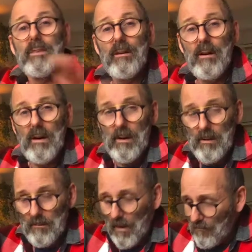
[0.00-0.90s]

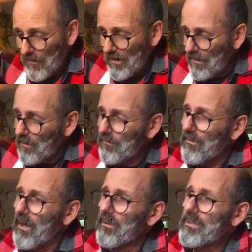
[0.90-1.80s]
video
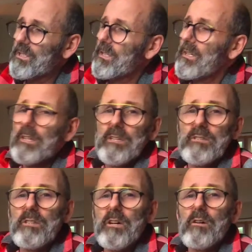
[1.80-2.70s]
froze,
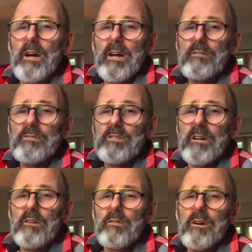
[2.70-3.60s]
so I had to
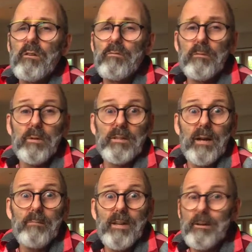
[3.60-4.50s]
start all over, but I
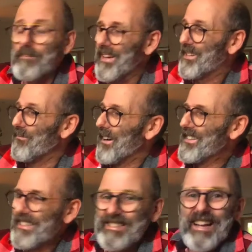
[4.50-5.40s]
make a better one
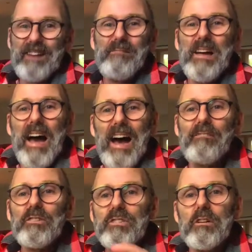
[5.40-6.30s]
this time. I
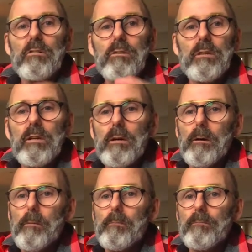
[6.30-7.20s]
will show you
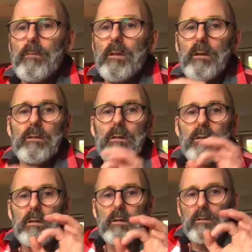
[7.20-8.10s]

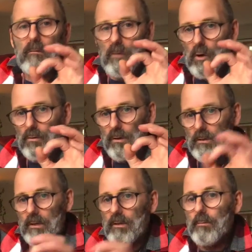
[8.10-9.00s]
the walnut
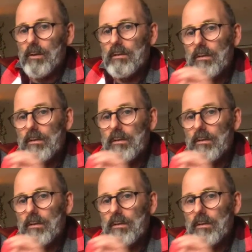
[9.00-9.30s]
a little bit